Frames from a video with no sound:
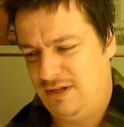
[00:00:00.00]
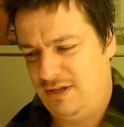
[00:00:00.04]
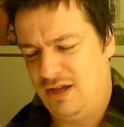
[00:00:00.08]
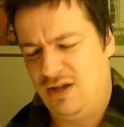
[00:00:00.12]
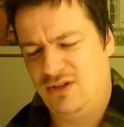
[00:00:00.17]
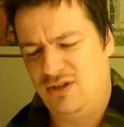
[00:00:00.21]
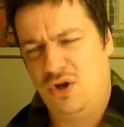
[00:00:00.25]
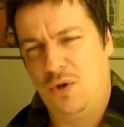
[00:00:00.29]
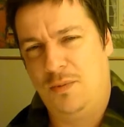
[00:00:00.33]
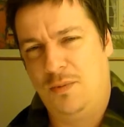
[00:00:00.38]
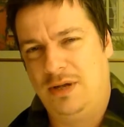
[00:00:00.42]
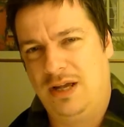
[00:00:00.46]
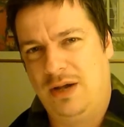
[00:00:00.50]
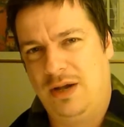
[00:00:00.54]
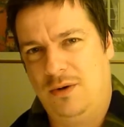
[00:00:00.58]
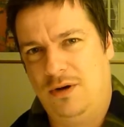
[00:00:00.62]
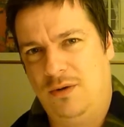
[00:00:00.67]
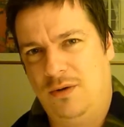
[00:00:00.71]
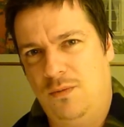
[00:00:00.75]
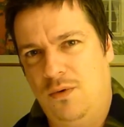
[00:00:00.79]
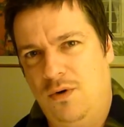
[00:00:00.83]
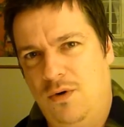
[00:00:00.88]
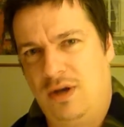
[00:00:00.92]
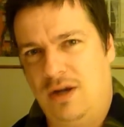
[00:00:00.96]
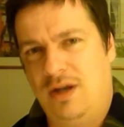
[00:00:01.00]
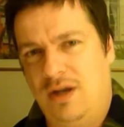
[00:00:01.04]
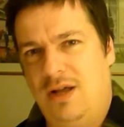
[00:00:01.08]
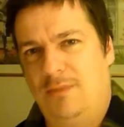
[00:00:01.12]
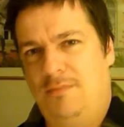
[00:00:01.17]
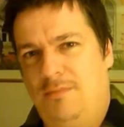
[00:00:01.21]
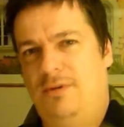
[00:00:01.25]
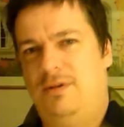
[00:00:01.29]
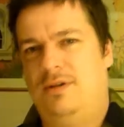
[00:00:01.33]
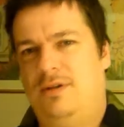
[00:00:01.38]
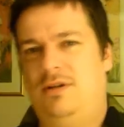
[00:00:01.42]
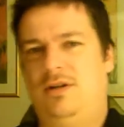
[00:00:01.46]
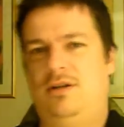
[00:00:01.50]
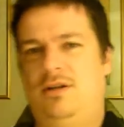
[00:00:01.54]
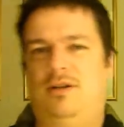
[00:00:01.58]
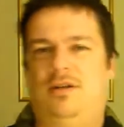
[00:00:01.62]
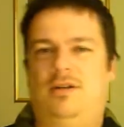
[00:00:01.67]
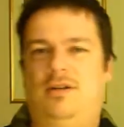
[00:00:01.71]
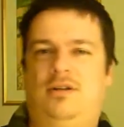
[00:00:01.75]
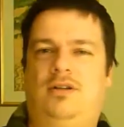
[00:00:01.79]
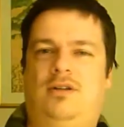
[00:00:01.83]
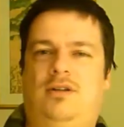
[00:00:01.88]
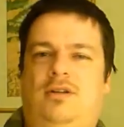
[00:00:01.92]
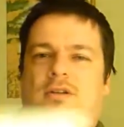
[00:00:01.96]
was hoping I would have woken up
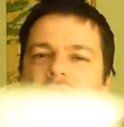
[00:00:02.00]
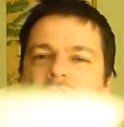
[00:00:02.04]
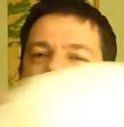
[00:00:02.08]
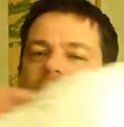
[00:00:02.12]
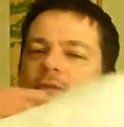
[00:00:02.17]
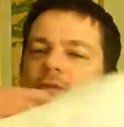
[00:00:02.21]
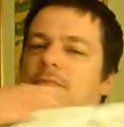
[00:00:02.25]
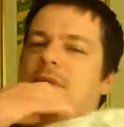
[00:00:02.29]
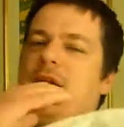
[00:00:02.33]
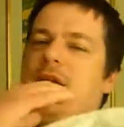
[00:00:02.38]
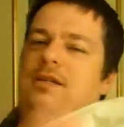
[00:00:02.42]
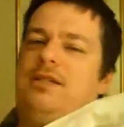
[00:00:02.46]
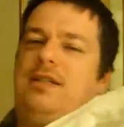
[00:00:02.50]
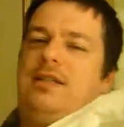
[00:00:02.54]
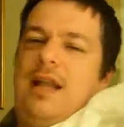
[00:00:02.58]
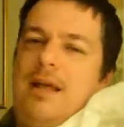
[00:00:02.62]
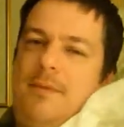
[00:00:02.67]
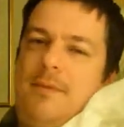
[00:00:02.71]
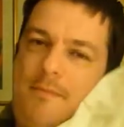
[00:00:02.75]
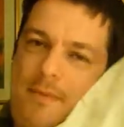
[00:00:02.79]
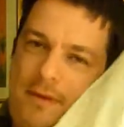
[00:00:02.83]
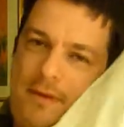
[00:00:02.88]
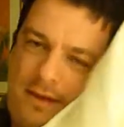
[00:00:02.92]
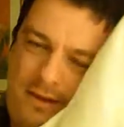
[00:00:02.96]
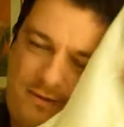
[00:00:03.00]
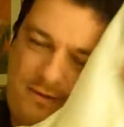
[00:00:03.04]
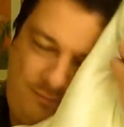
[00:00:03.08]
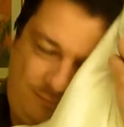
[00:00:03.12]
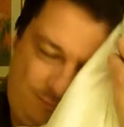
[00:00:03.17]
in my slumber.